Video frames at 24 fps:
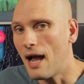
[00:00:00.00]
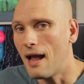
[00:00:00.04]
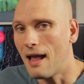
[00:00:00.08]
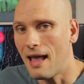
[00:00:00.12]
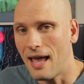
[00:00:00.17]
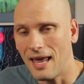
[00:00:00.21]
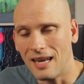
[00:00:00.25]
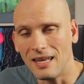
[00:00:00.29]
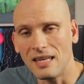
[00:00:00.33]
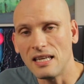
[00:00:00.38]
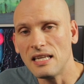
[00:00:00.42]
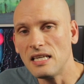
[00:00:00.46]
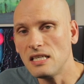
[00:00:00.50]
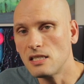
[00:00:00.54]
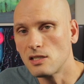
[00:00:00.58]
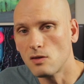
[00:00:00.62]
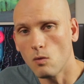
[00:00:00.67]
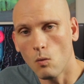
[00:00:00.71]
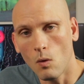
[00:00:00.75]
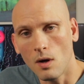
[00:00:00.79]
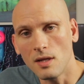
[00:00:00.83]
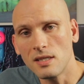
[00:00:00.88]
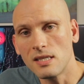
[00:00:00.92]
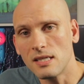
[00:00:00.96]
at least
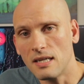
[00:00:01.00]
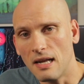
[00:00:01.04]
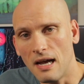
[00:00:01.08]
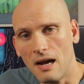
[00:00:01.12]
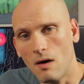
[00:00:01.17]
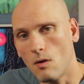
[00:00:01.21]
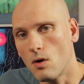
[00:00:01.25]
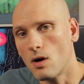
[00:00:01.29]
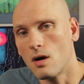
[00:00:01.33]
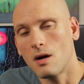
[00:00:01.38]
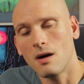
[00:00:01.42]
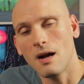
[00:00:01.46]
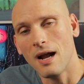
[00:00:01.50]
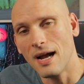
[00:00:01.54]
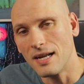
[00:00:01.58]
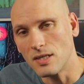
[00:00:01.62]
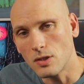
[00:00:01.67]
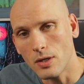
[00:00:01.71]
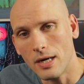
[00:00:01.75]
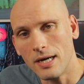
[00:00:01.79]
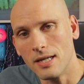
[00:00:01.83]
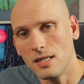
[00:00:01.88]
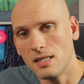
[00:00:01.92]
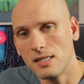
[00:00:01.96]
once an hour. I
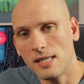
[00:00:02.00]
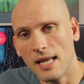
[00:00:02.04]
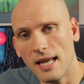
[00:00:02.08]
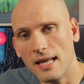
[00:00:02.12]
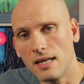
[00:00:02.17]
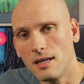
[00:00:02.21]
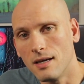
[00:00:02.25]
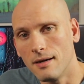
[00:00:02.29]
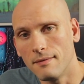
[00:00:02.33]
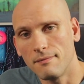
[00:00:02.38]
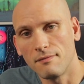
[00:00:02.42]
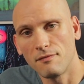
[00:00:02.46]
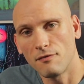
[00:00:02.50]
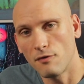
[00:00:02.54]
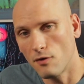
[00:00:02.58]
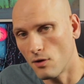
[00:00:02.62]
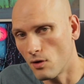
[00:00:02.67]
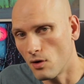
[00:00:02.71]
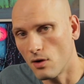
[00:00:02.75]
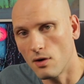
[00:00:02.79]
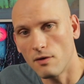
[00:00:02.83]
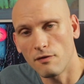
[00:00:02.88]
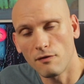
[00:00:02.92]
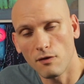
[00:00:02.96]
try to stand up
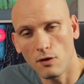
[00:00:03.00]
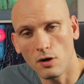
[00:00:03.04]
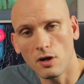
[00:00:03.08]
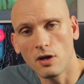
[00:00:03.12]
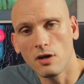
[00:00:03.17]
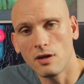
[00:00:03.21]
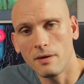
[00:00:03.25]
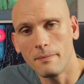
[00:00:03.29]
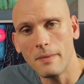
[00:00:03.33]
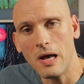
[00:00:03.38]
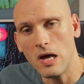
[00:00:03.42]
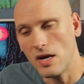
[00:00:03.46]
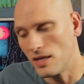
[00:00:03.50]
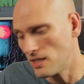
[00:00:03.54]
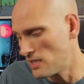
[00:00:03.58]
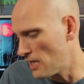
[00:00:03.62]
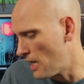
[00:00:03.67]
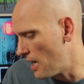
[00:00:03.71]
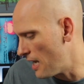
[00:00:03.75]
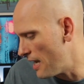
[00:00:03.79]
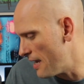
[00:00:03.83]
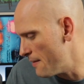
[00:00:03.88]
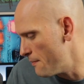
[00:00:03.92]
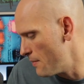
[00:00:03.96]
for, for a good amount of
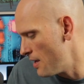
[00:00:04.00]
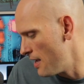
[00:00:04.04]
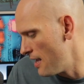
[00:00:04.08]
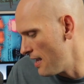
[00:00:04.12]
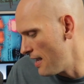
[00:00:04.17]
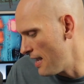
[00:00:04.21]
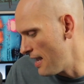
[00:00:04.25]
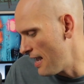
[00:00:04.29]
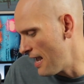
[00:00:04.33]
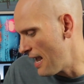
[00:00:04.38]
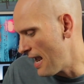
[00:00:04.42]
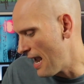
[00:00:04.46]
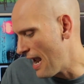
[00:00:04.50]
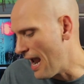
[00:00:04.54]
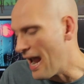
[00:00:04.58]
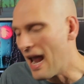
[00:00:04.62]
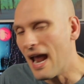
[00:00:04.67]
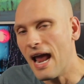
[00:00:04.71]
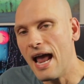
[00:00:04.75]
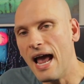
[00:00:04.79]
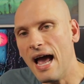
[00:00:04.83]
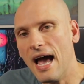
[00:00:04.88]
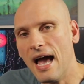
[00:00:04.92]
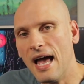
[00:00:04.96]
time.
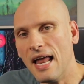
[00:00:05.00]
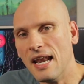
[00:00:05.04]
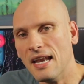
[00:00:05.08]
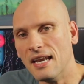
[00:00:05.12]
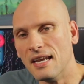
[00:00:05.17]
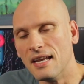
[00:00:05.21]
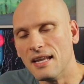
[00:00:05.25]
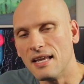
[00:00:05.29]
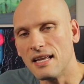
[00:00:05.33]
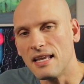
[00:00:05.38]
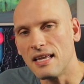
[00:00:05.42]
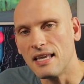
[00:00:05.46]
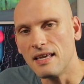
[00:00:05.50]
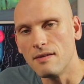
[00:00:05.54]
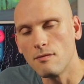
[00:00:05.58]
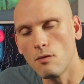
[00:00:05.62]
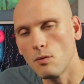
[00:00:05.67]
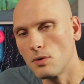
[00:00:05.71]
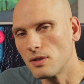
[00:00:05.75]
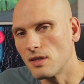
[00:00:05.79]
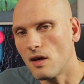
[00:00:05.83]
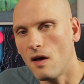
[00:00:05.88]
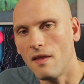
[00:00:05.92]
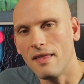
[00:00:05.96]
And
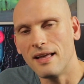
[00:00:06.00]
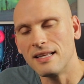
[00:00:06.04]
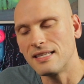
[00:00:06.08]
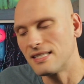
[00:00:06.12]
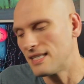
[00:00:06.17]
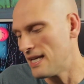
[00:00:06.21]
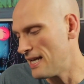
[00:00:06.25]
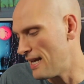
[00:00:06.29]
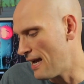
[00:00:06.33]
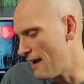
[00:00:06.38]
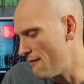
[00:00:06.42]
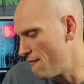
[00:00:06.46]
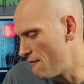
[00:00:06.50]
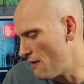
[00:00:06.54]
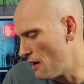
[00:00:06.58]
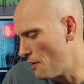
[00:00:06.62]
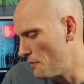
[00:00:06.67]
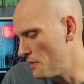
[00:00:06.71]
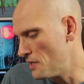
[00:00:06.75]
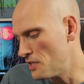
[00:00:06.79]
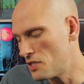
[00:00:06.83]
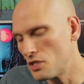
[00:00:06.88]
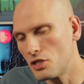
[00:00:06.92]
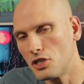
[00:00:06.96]
even with all that said, I
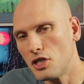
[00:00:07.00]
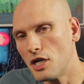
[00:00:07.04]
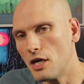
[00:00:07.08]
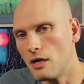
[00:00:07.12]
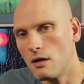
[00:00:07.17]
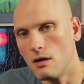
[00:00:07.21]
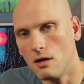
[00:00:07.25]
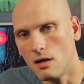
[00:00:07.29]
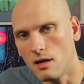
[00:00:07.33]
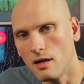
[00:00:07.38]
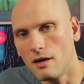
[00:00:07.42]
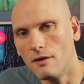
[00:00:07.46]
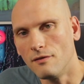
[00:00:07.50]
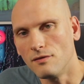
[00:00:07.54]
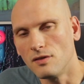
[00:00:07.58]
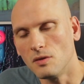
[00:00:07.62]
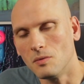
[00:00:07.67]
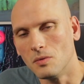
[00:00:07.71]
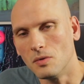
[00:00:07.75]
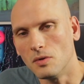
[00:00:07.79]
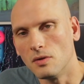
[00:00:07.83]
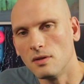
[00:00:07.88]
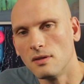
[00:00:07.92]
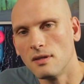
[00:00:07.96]
found this chair
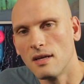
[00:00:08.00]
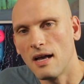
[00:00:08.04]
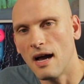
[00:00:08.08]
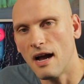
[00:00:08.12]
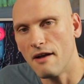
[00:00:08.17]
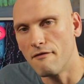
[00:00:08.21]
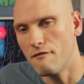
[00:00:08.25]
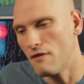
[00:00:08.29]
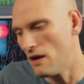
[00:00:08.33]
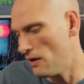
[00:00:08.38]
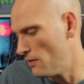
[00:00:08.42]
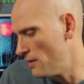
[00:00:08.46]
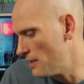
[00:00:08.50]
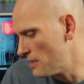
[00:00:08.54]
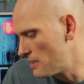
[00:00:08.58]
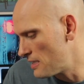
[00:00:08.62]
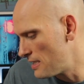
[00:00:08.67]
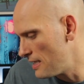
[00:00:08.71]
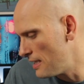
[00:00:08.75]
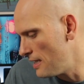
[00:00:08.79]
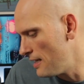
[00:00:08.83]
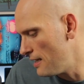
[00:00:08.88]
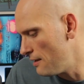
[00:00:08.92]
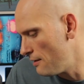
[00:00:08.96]
uncomfortable. I found that
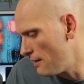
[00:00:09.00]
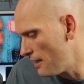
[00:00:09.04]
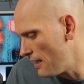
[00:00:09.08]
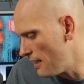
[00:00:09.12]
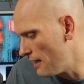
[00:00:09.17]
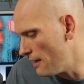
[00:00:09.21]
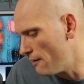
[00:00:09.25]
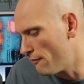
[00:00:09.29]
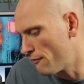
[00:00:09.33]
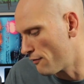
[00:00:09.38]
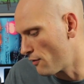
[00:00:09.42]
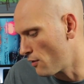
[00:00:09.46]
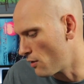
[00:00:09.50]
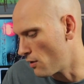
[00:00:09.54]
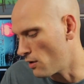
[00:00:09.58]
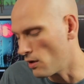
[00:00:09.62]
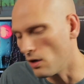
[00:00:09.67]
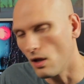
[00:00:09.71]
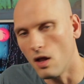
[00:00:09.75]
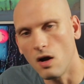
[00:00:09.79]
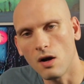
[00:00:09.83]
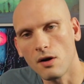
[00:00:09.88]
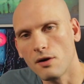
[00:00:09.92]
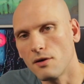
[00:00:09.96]
sitting in it for
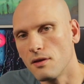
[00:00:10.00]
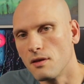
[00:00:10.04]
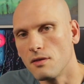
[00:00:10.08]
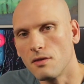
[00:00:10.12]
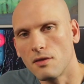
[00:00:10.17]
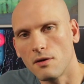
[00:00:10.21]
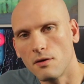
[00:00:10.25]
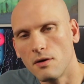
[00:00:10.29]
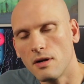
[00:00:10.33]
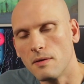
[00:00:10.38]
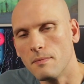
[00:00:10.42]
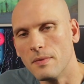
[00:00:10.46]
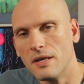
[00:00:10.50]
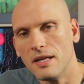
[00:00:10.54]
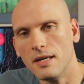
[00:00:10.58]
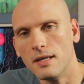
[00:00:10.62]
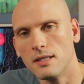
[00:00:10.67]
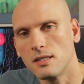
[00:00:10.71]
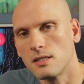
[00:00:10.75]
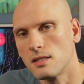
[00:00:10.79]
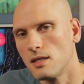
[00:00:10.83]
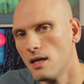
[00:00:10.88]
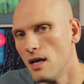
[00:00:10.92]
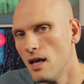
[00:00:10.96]
longer than thirty
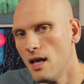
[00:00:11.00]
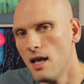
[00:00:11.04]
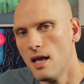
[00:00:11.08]
minutes